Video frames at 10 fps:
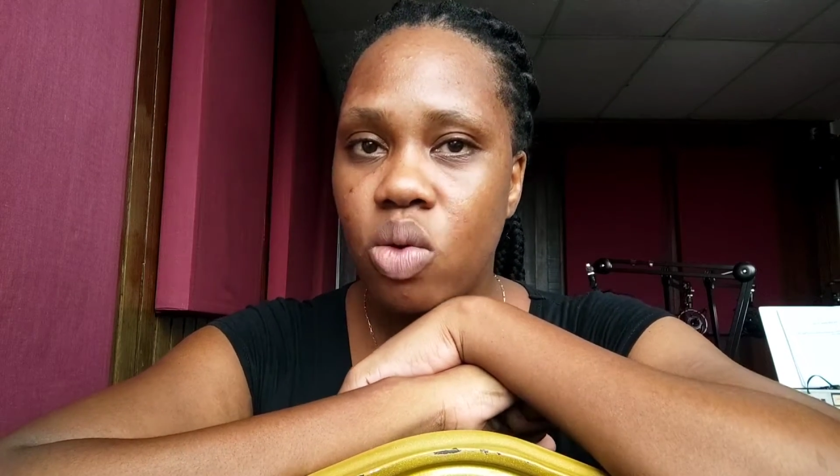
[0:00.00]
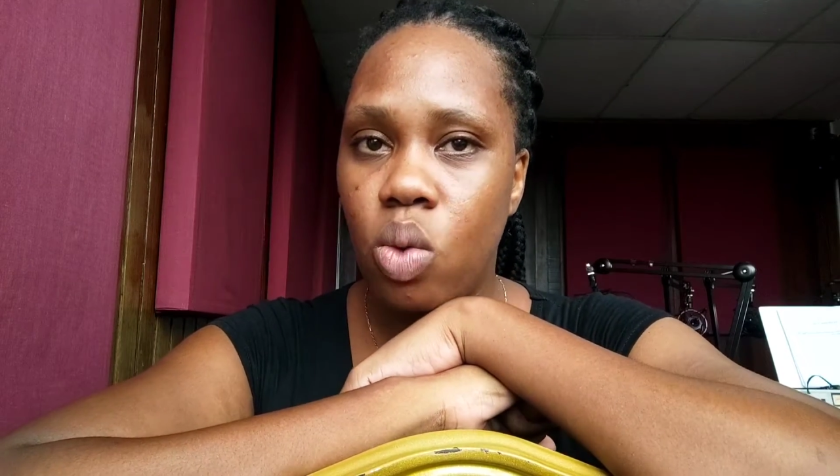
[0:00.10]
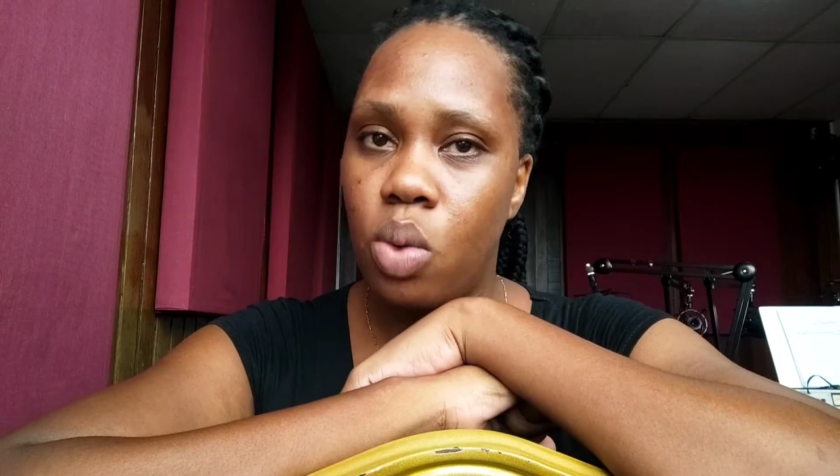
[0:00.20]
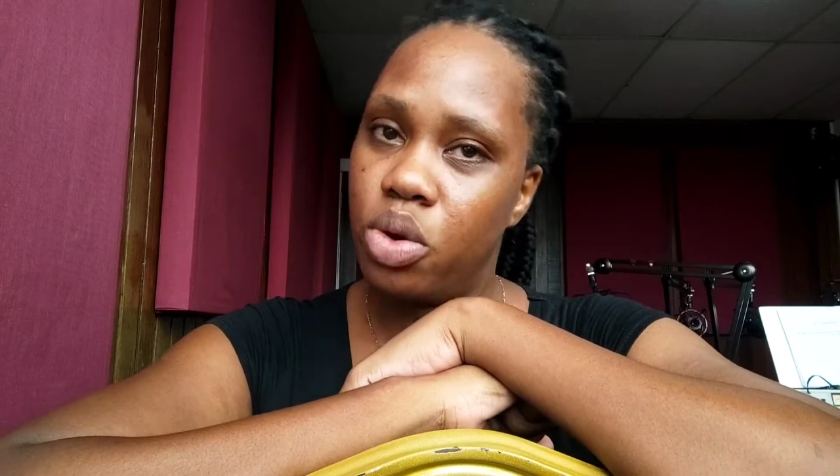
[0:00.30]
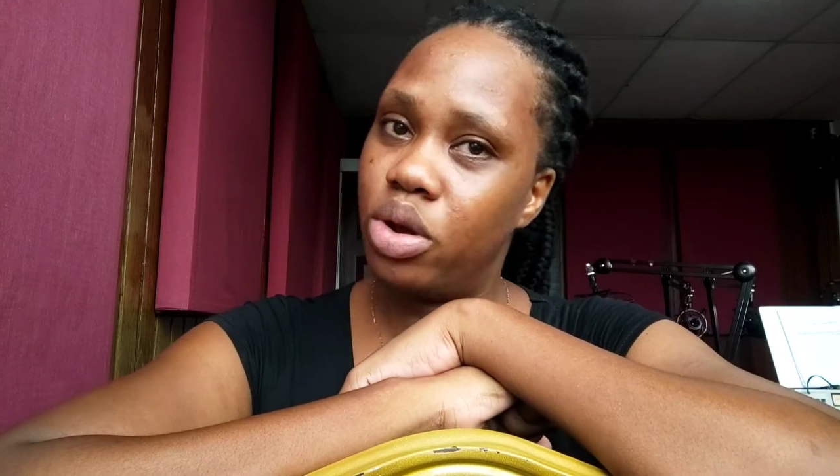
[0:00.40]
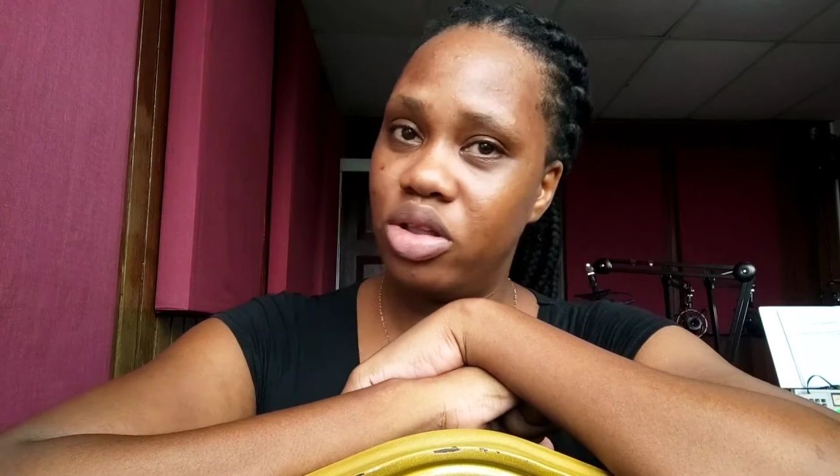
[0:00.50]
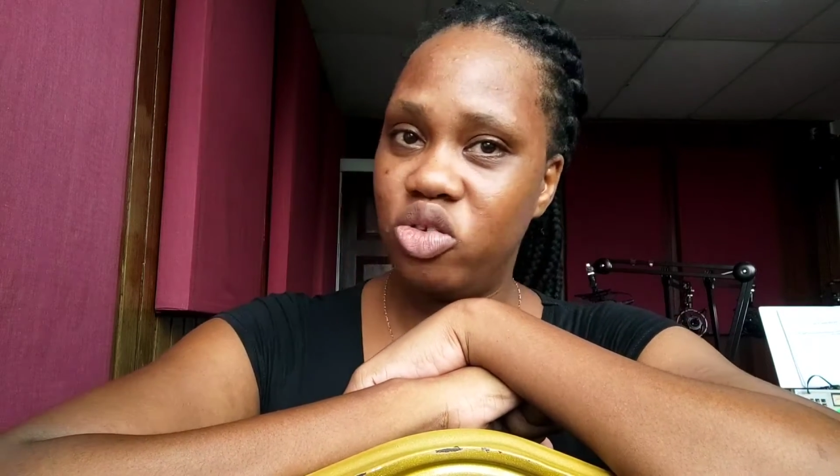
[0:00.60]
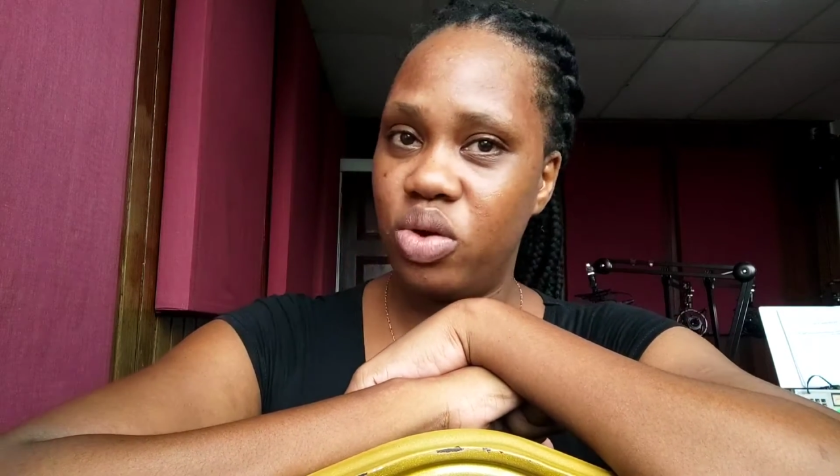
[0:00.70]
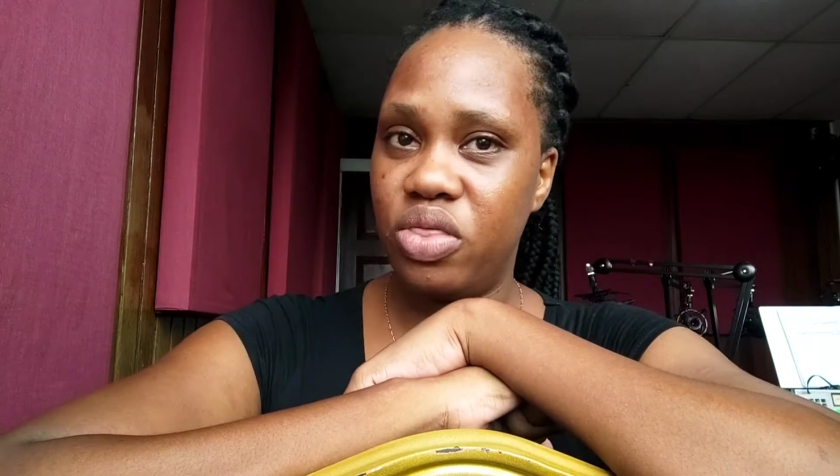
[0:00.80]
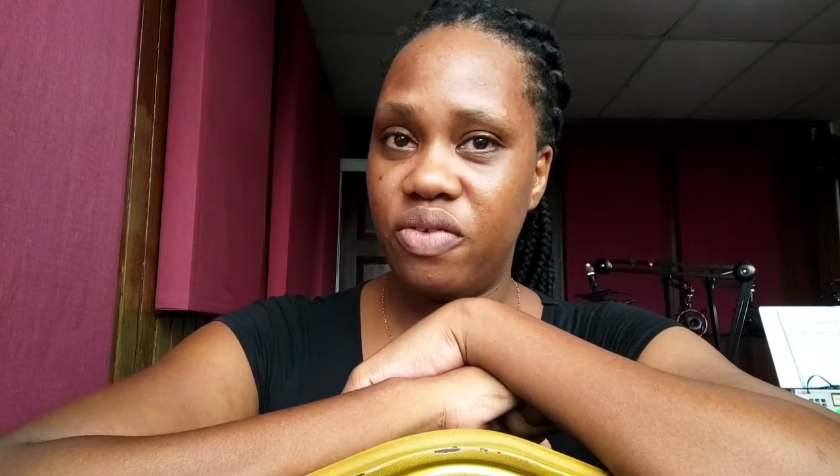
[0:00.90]
what we're going to
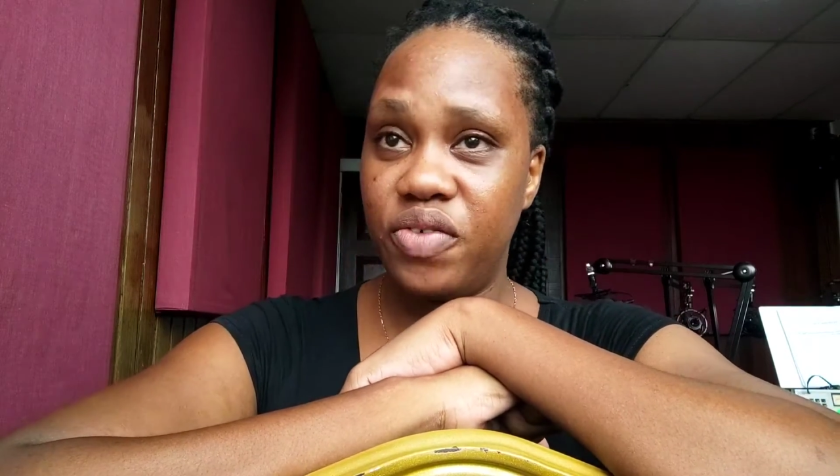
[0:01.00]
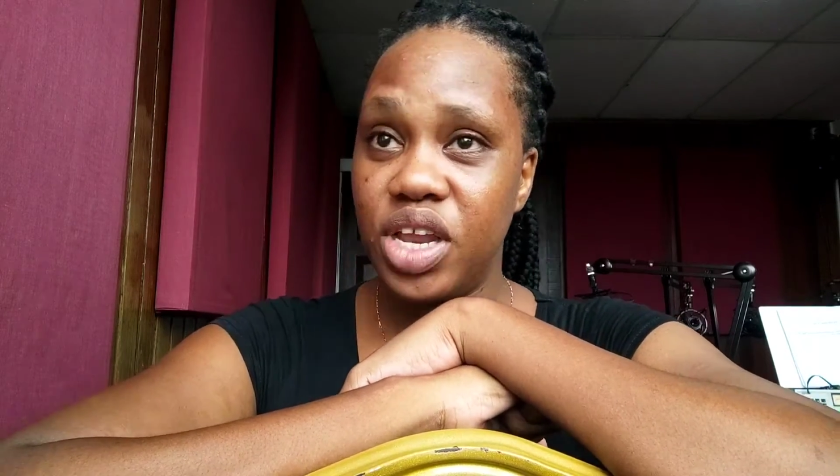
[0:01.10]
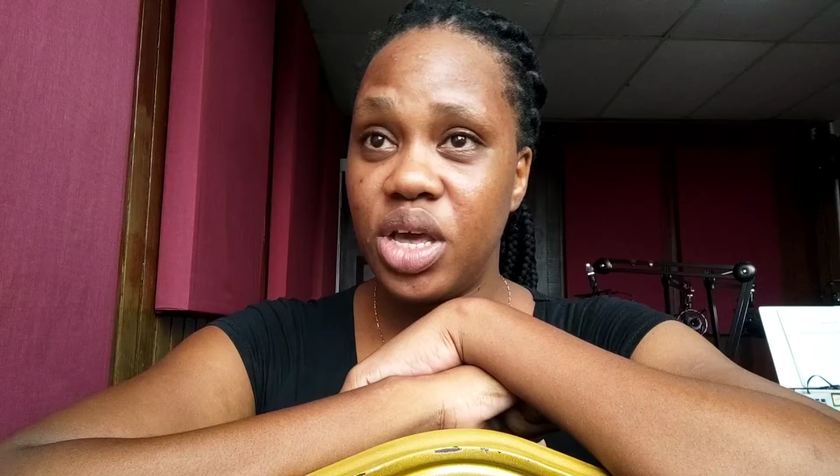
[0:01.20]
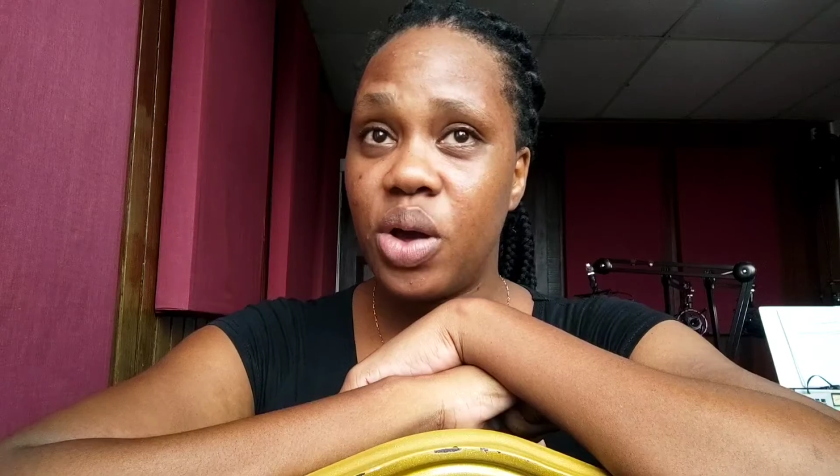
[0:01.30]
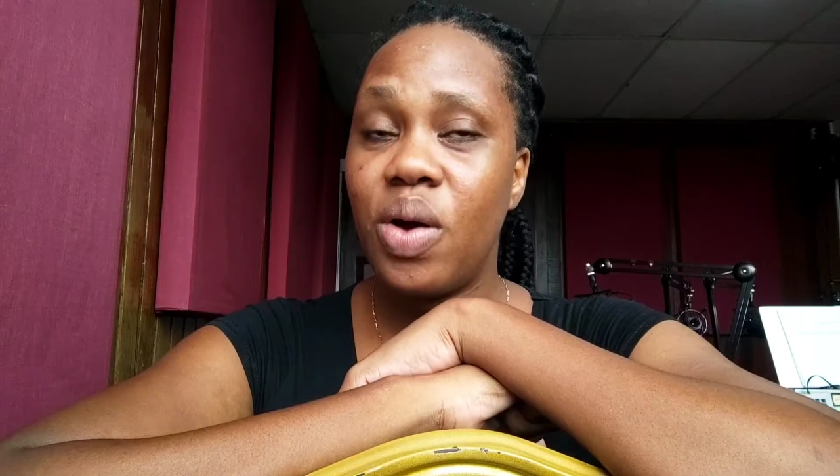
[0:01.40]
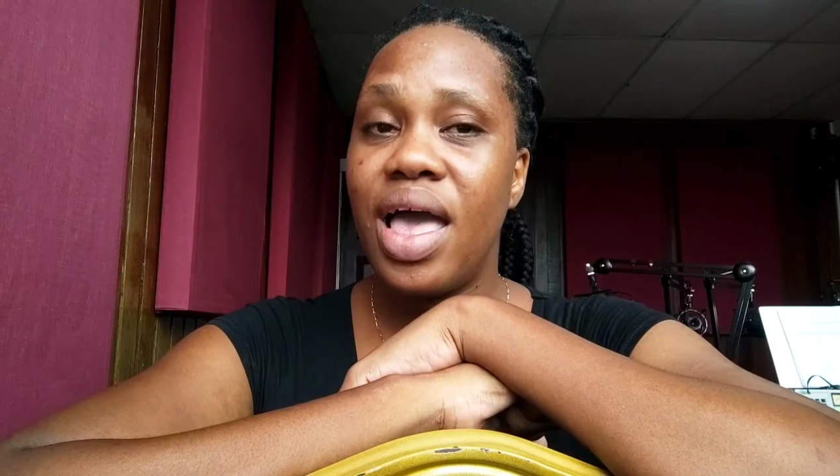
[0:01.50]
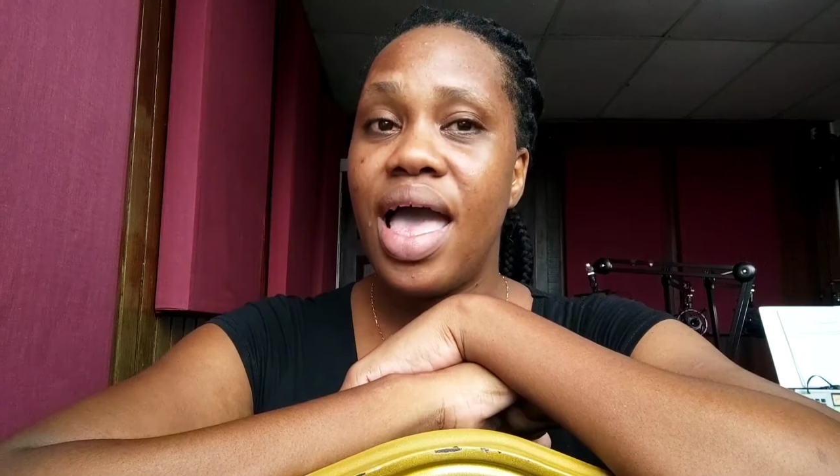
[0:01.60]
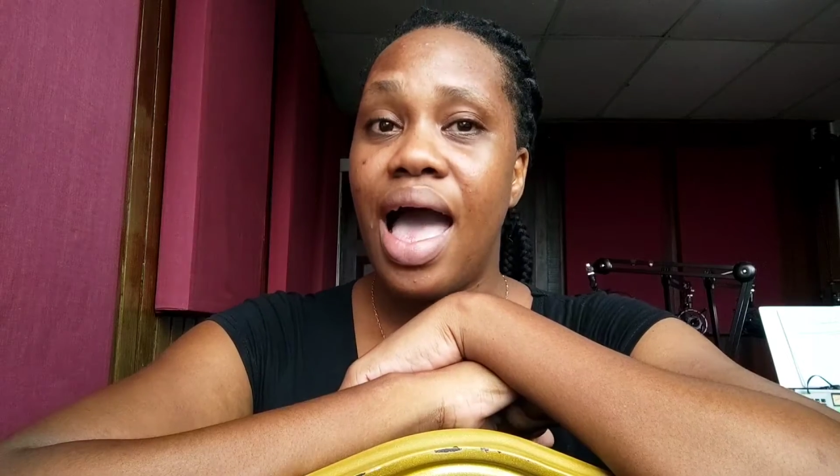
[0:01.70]
do in the video,